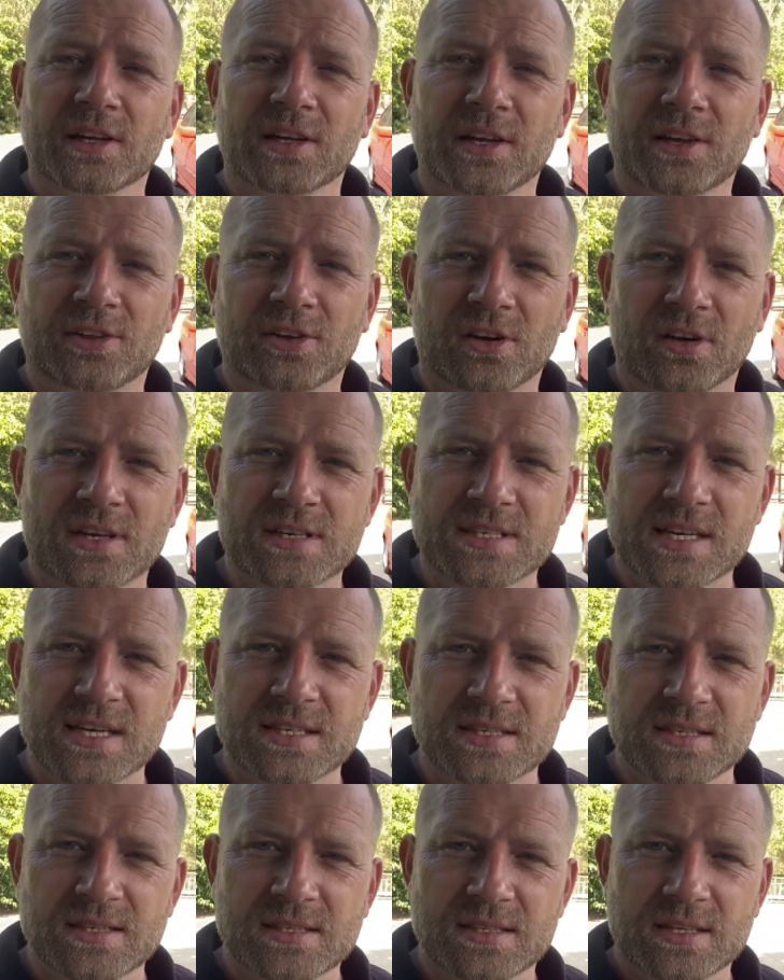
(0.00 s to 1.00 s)

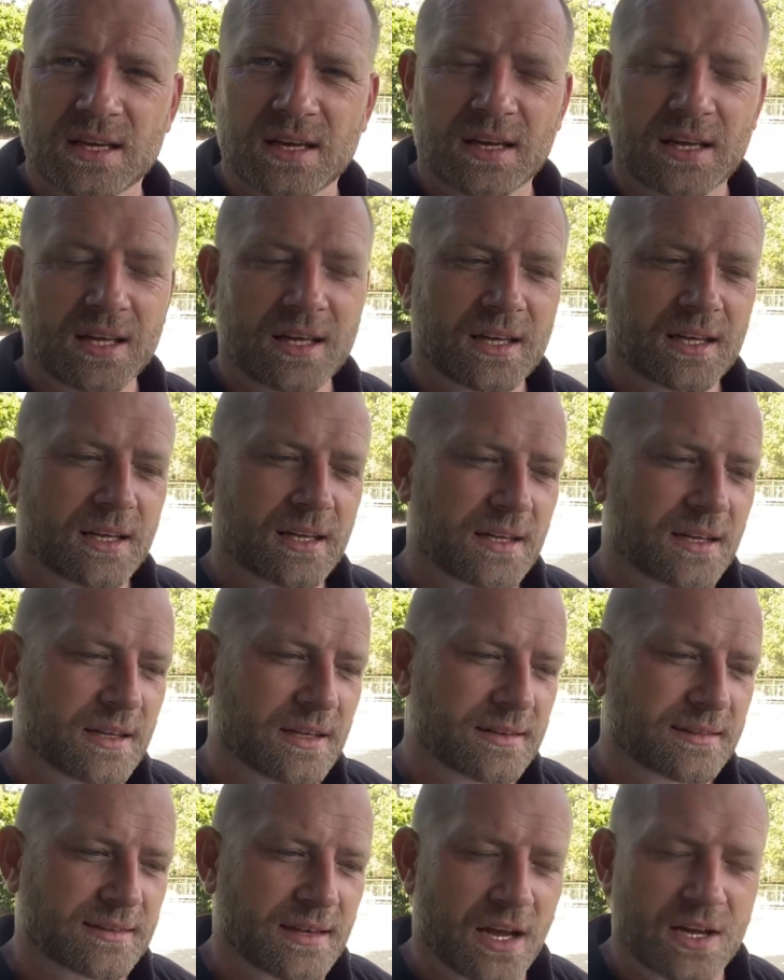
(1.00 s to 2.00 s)
E36s,
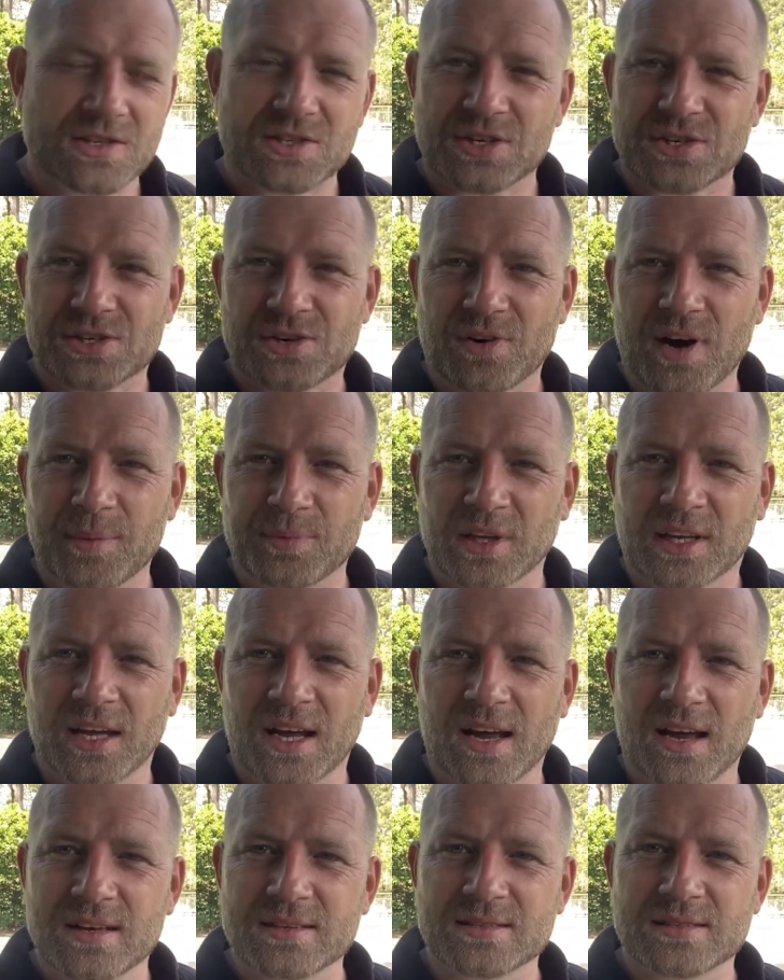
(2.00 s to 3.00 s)
don't just scrap the
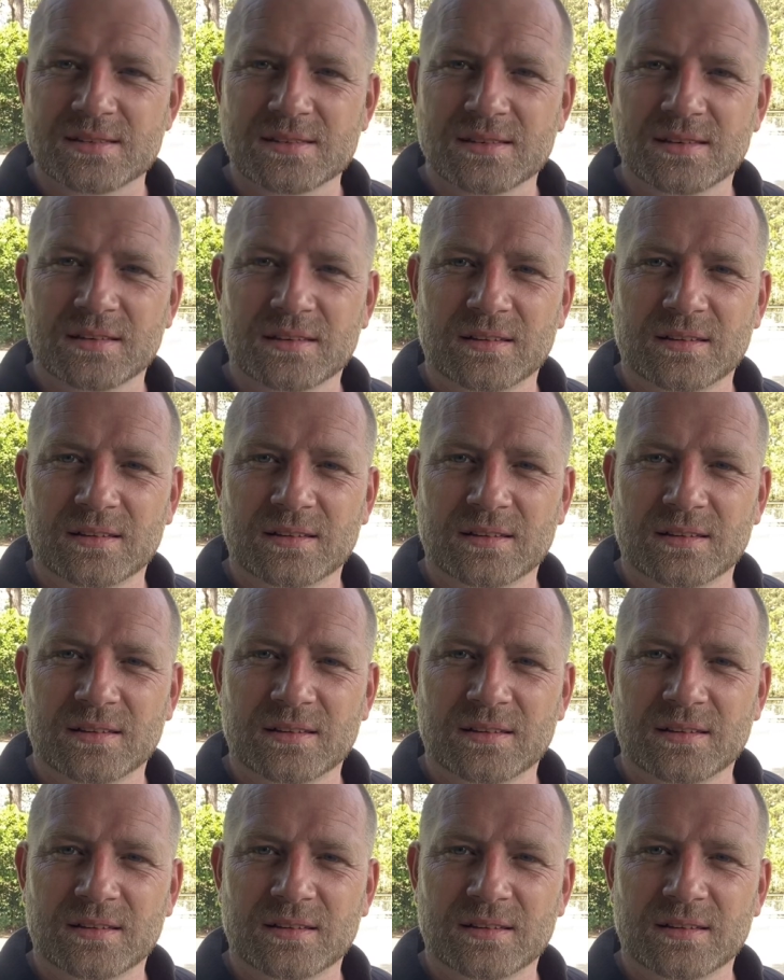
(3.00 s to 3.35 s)
cars.